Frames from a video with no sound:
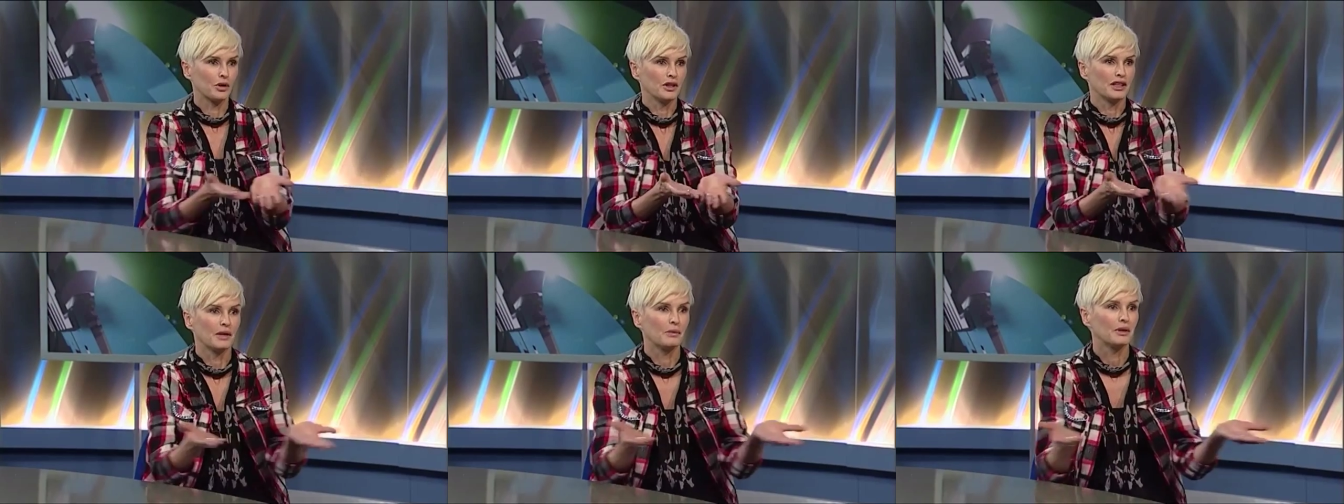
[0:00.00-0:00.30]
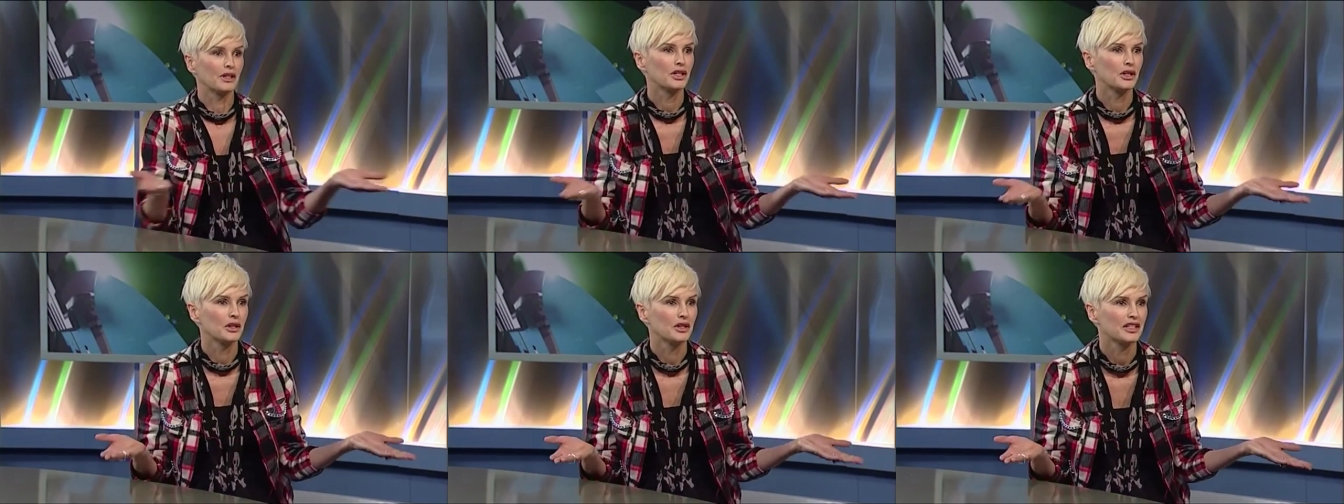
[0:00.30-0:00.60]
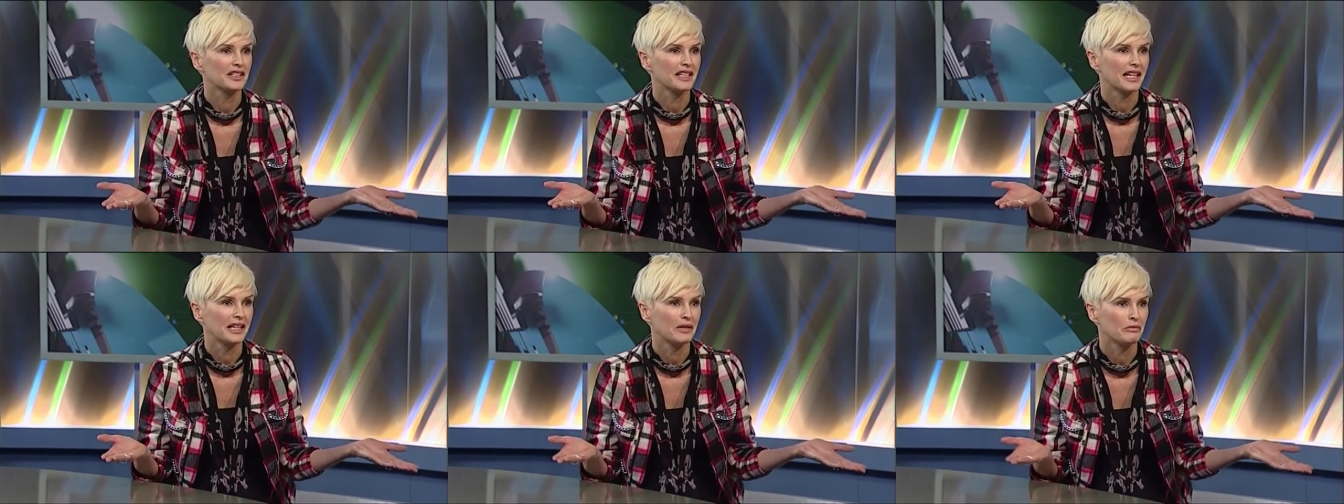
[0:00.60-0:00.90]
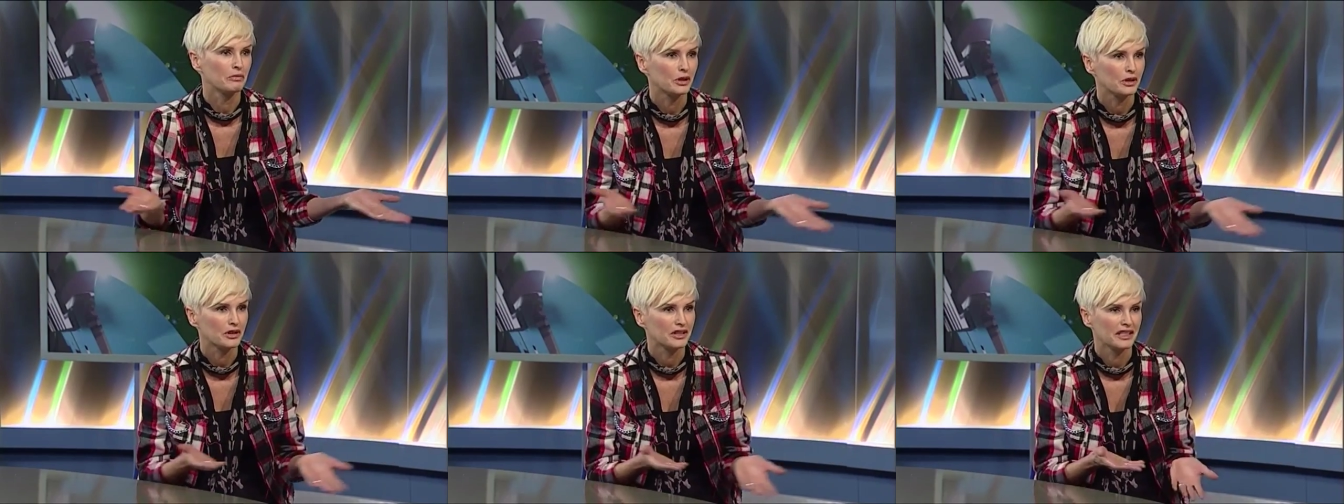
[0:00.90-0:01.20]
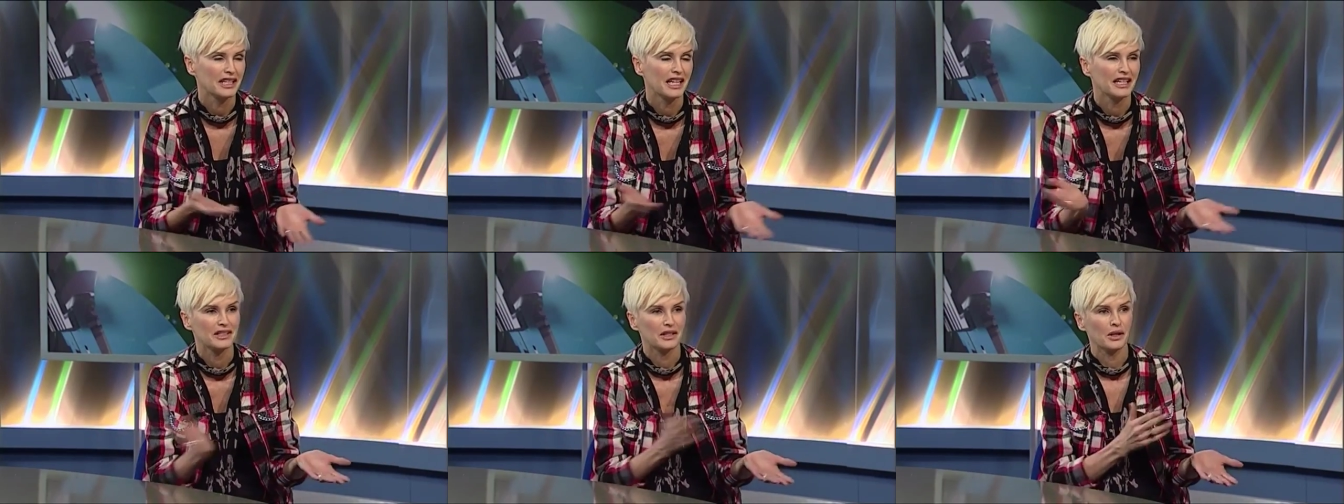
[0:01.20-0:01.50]
point they were huge stallion
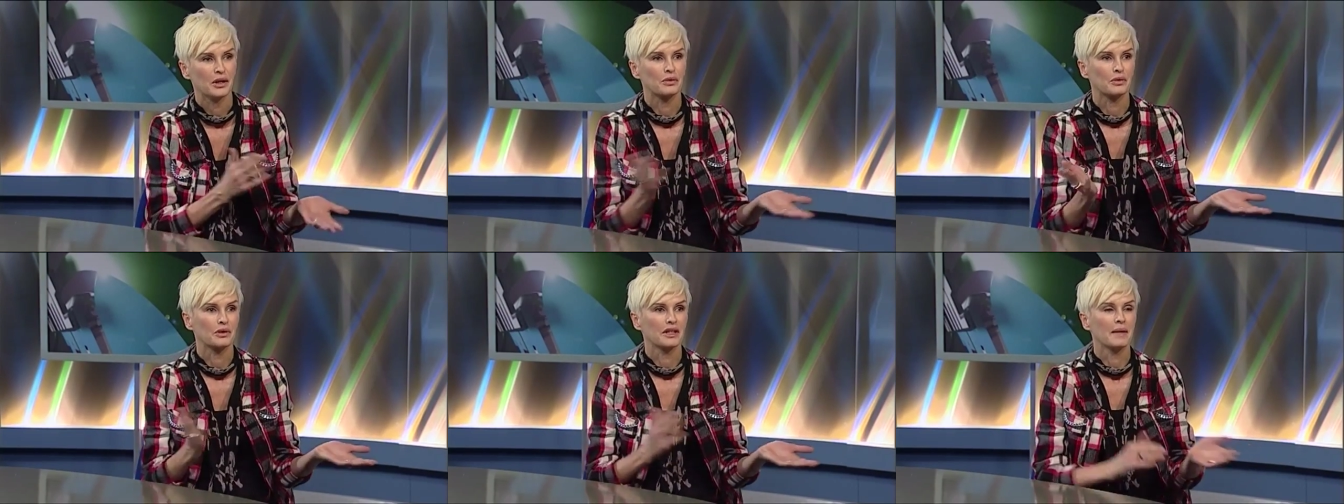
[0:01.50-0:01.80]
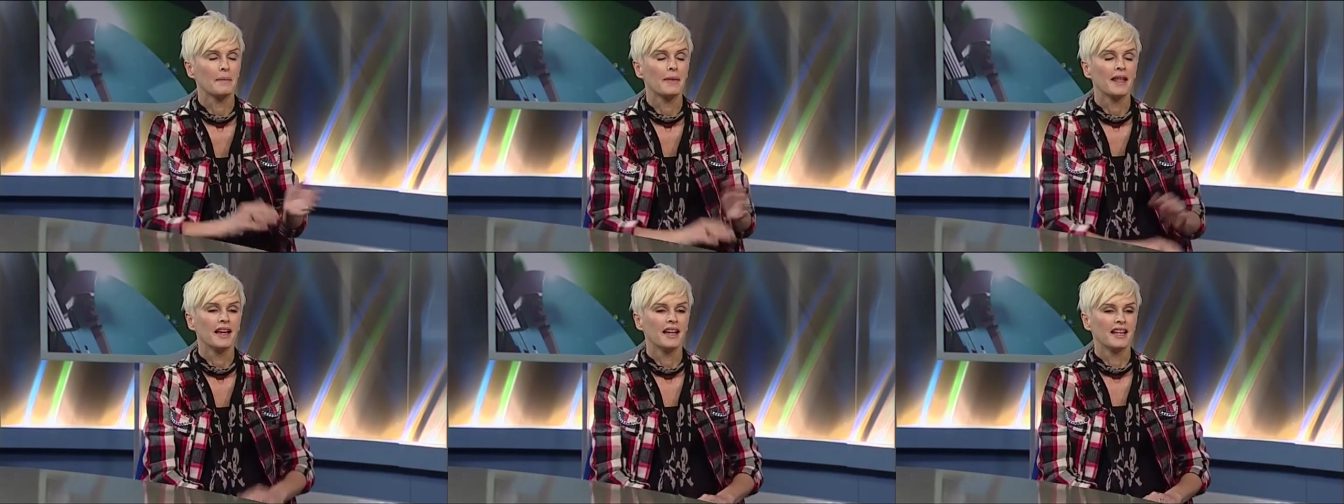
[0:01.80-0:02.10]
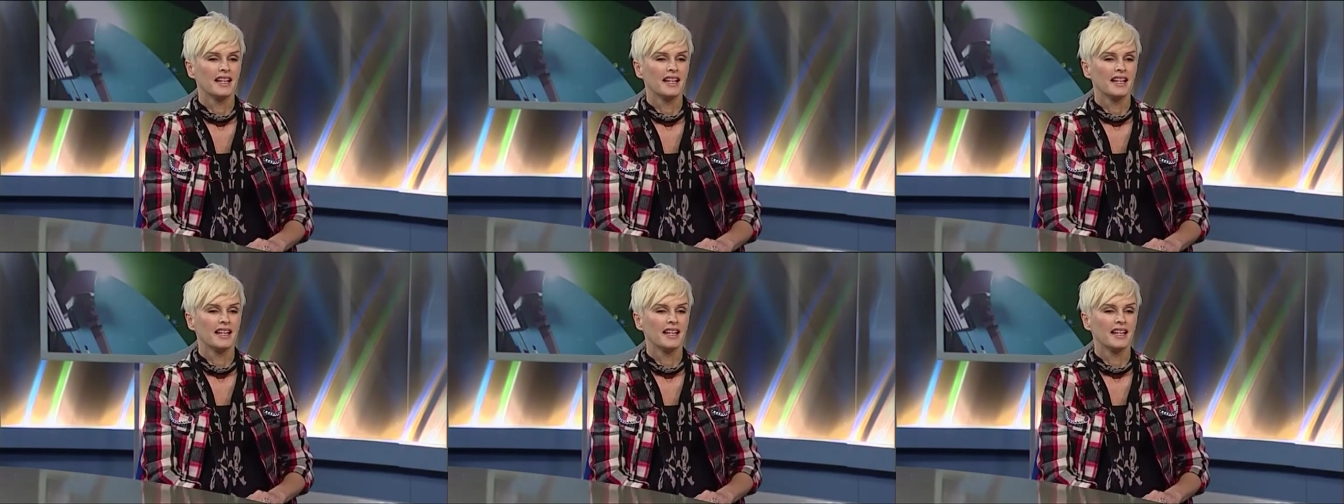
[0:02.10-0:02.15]
books and you had to go through all. Them.